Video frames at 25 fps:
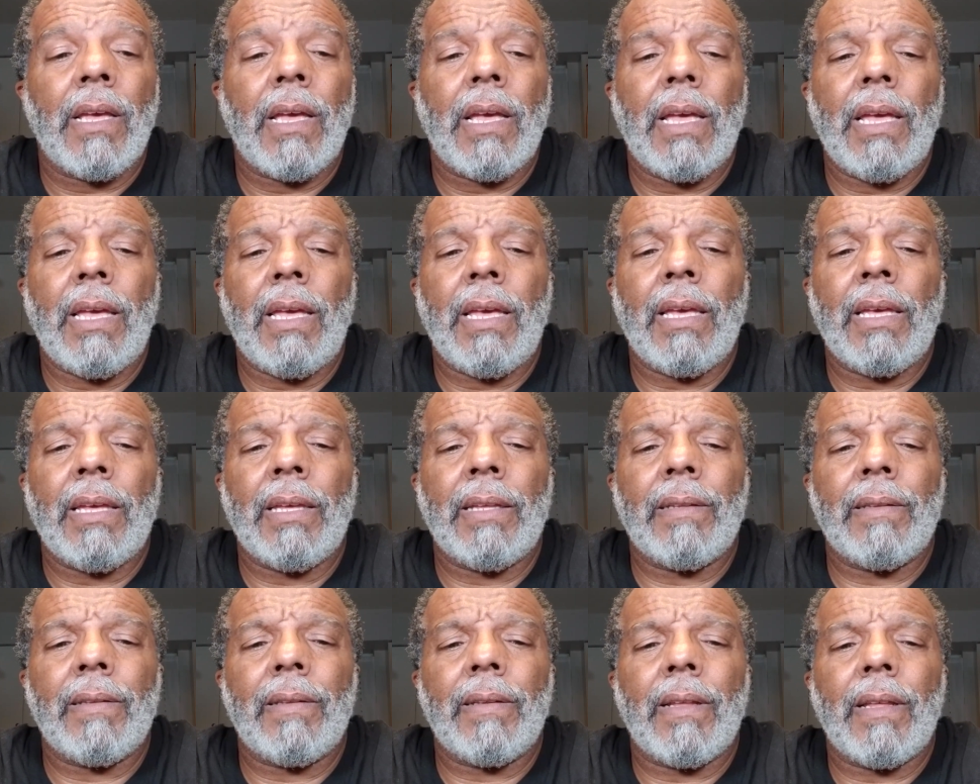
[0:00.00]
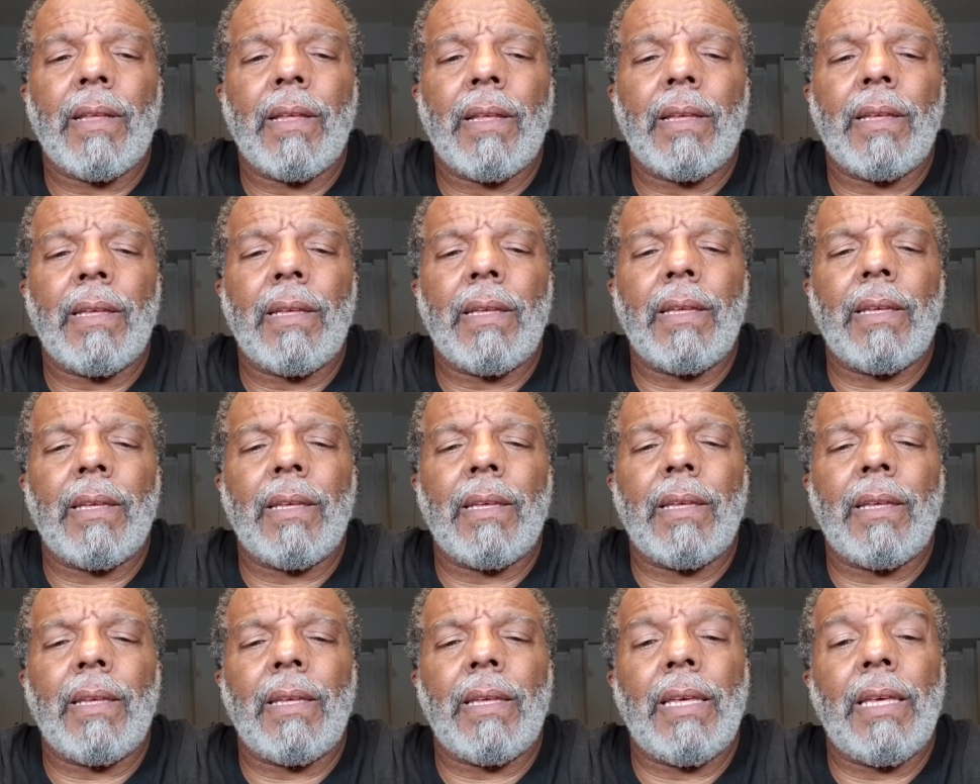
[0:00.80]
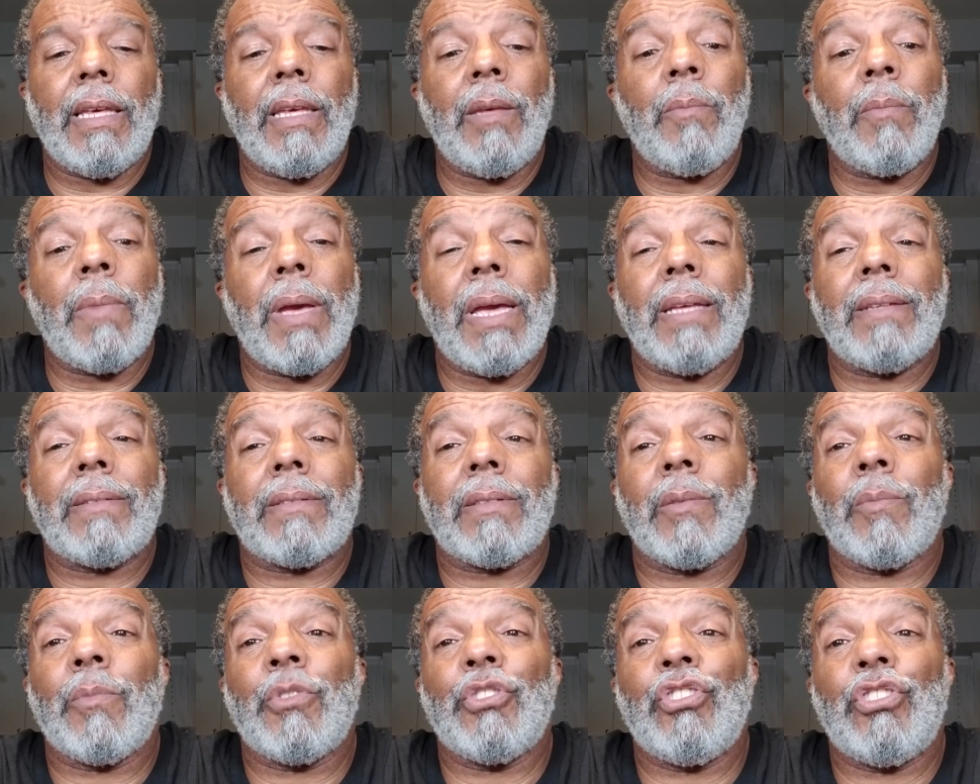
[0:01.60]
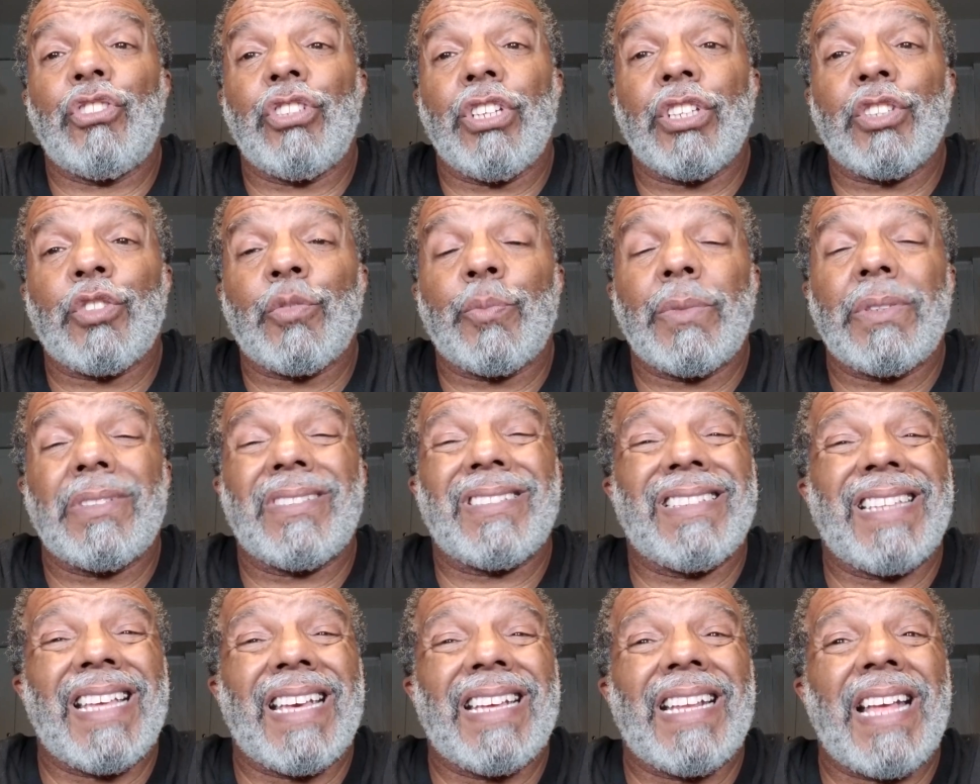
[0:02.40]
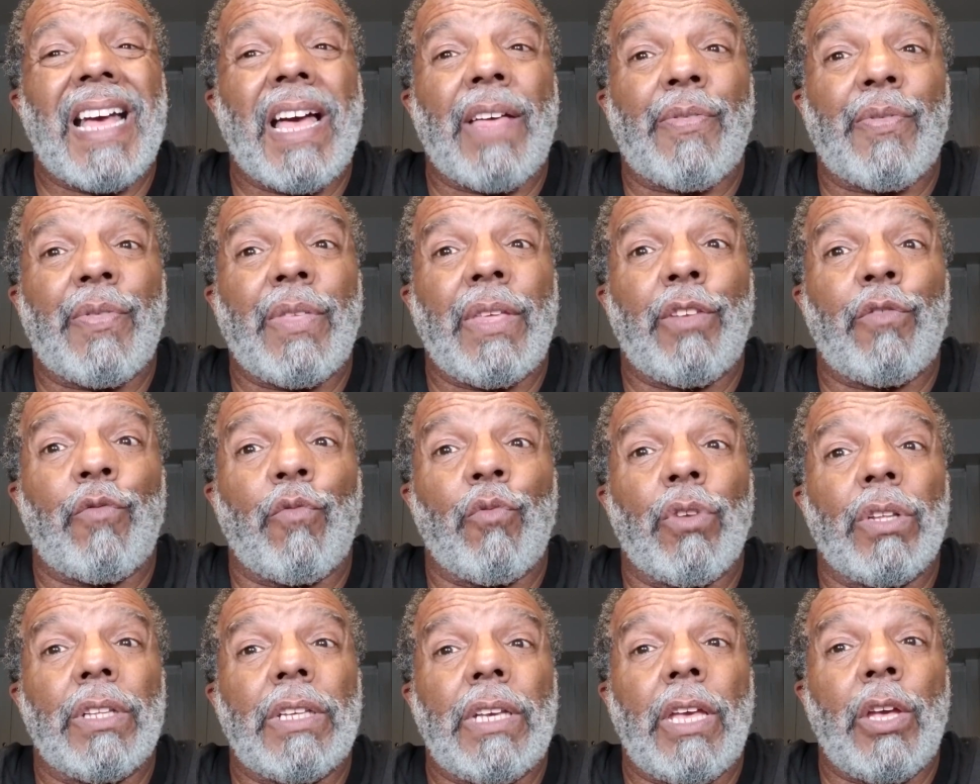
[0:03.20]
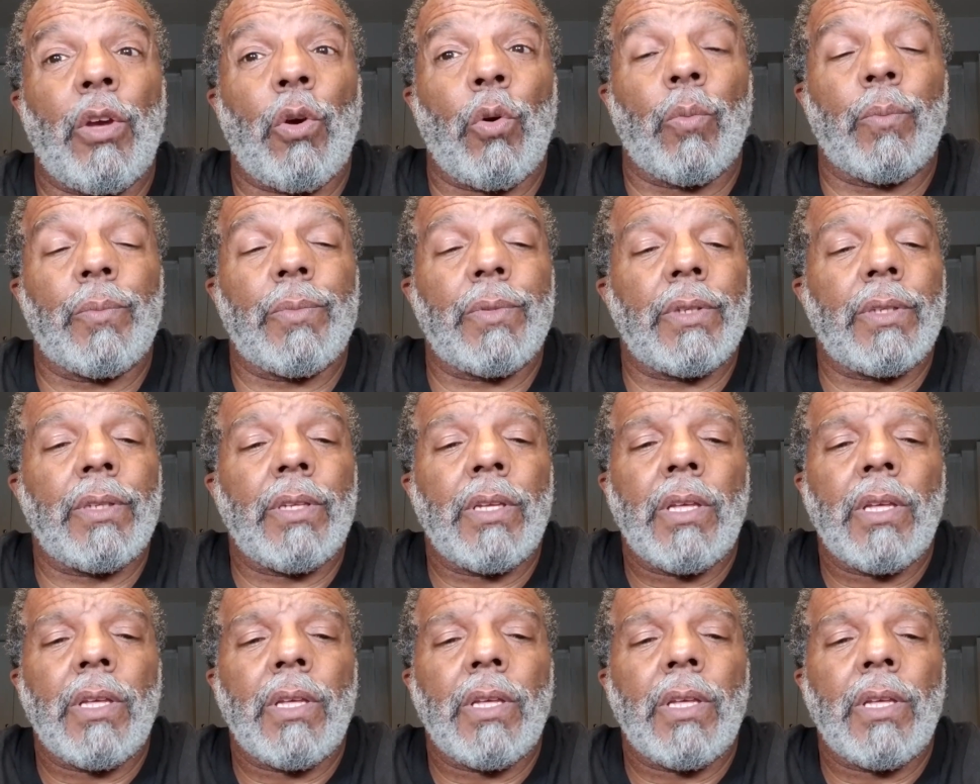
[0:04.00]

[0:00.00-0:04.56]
and he made some adjustments that I think really helped.